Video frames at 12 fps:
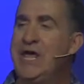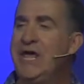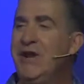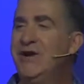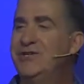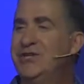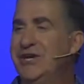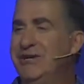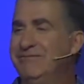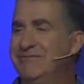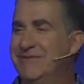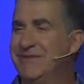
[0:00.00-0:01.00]
energy,
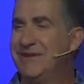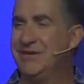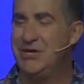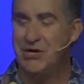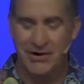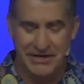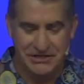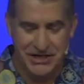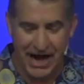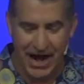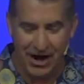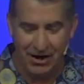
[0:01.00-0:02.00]
your
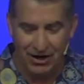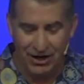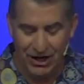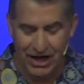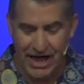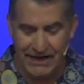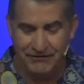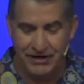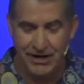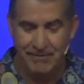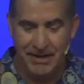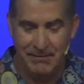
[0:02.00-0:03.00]
entire life to Him.